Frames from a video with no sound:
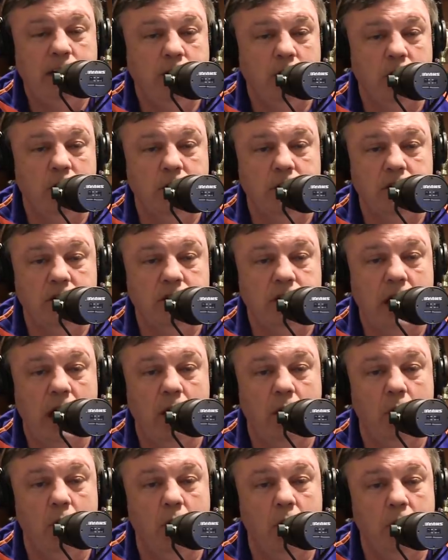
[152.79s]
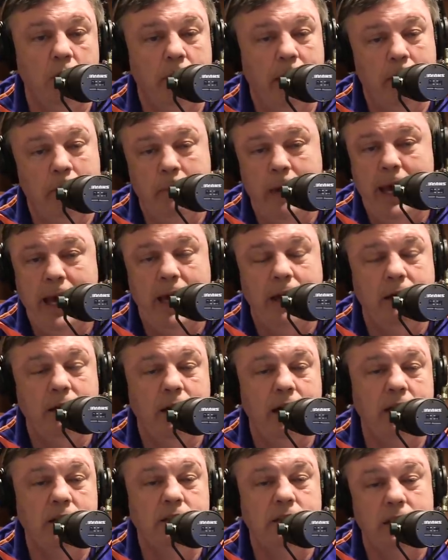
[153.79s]
I turned to Saul, my man.
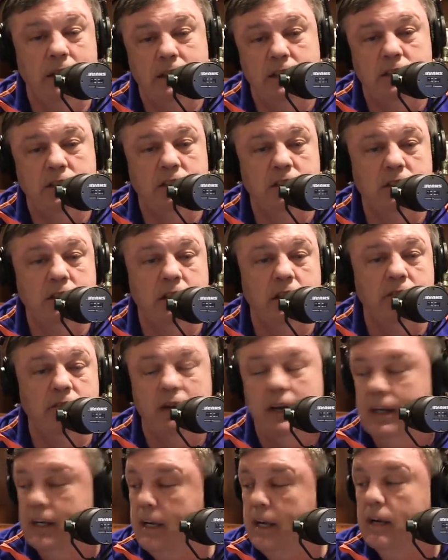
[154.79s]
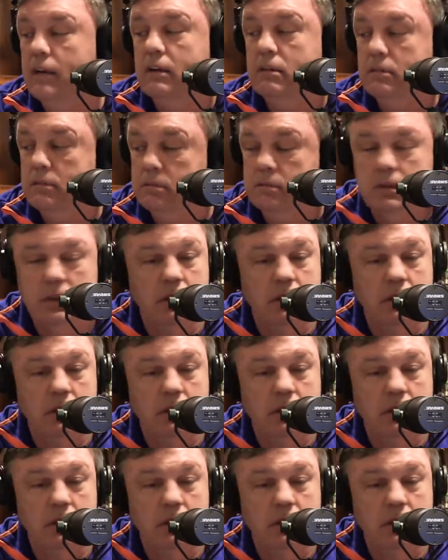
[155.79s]
I said, this is it right here.